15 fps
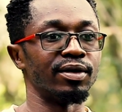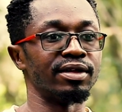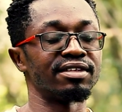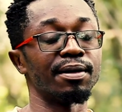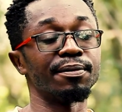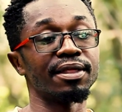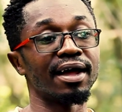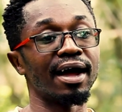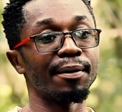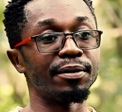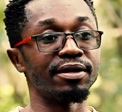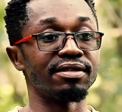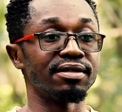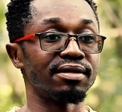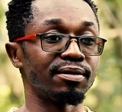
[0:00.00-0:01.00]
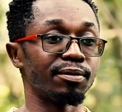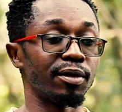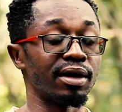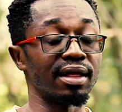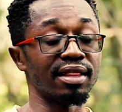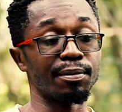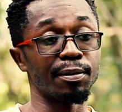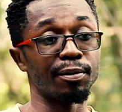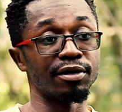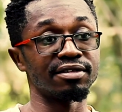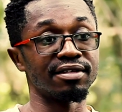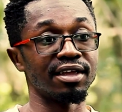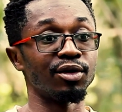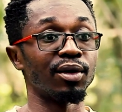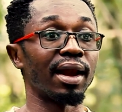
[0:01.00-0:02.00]
when something happens, when other
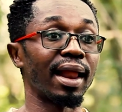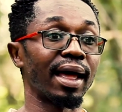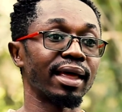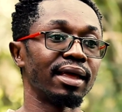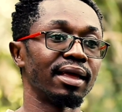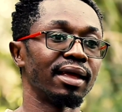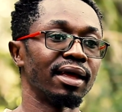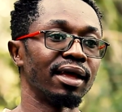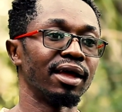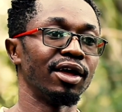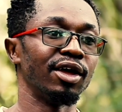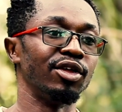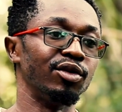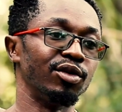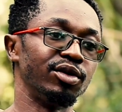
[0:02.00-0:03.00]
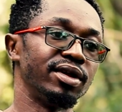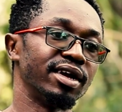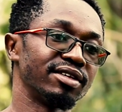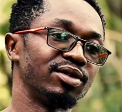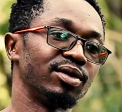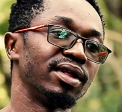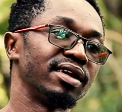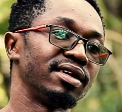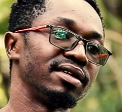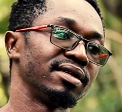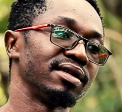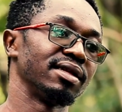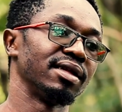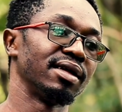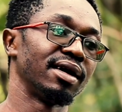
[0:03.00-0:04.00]
people are saying you are lucky, you just know
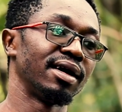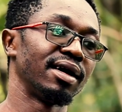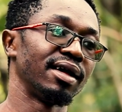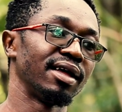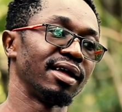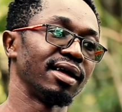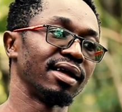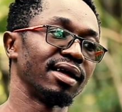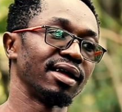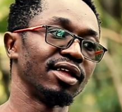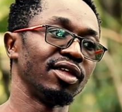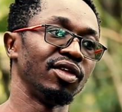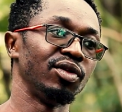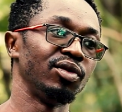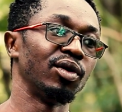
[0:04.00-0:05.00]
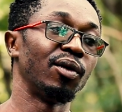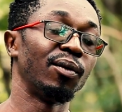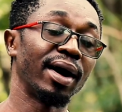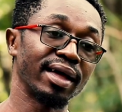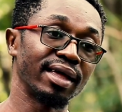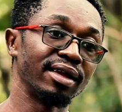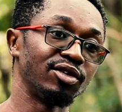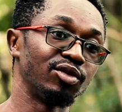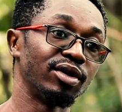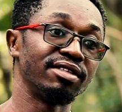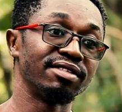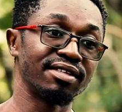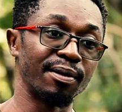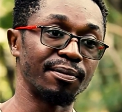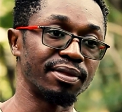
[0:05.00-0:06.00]
that you are working
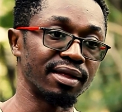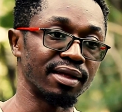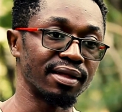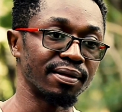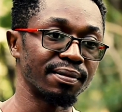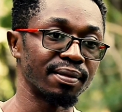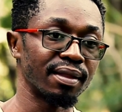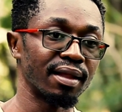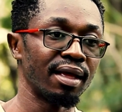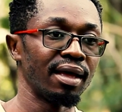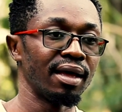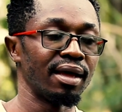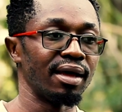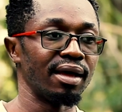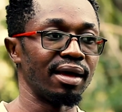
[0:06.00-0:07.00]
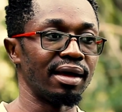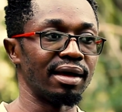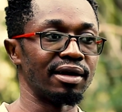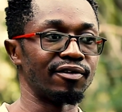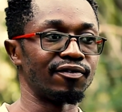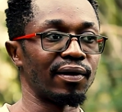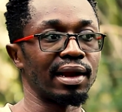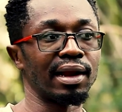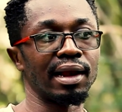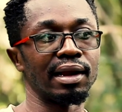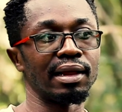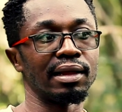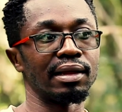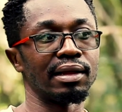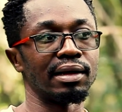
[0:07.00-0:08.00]
towards something. And
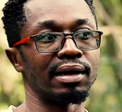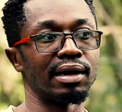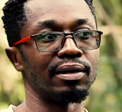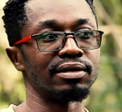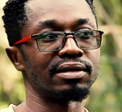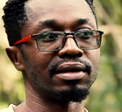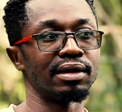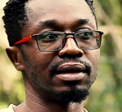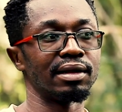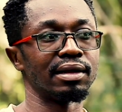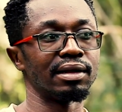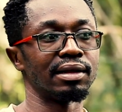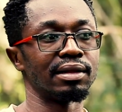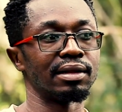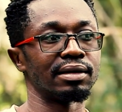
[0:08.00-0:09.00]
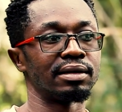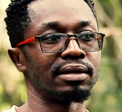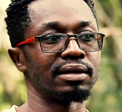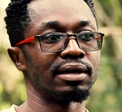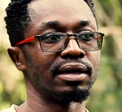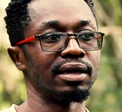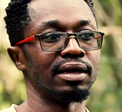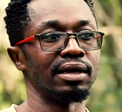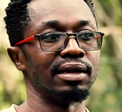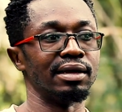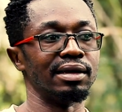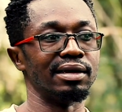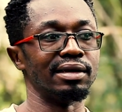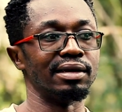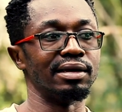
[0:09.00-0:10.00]
finally, I'll say that
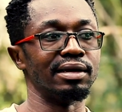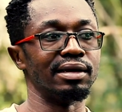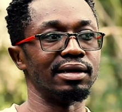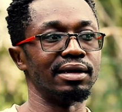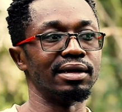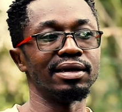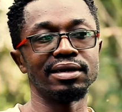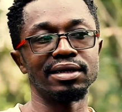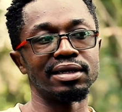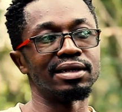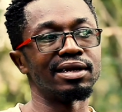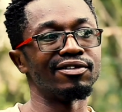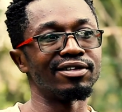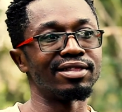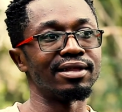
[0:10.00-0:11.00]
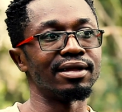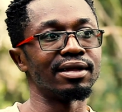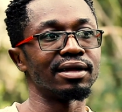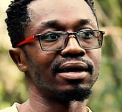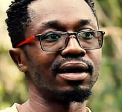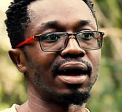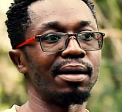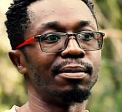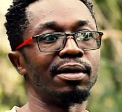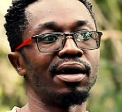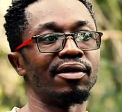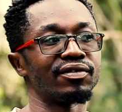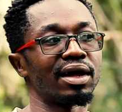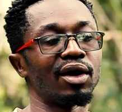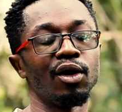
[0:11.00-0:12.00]
in each and everything,
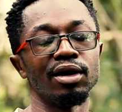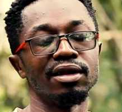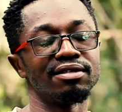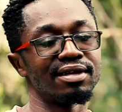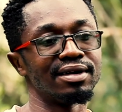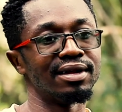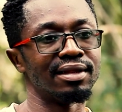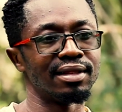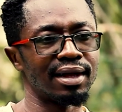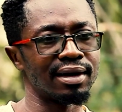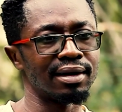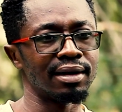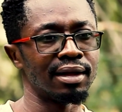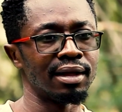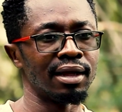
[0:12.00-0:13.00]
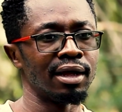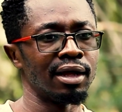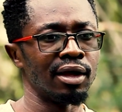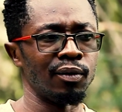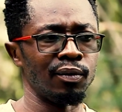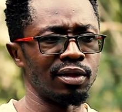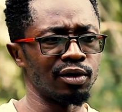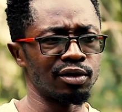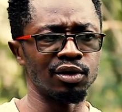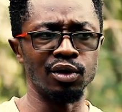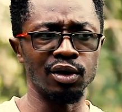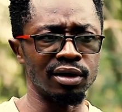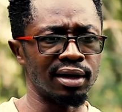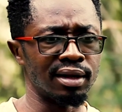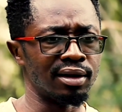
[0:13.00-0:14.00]
after all is said and done, without
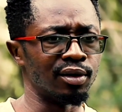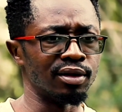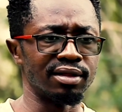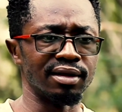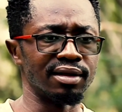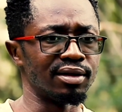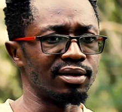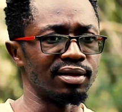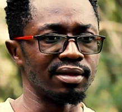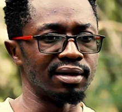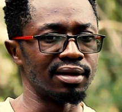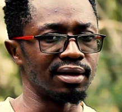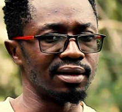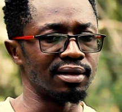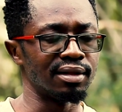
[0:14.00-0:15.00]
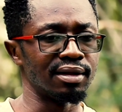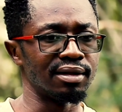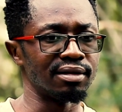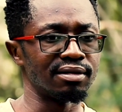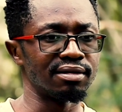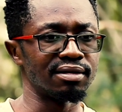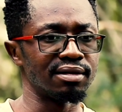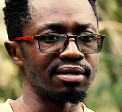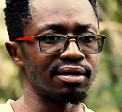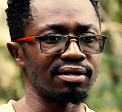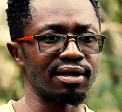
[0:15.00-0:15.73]
God, I don't think there's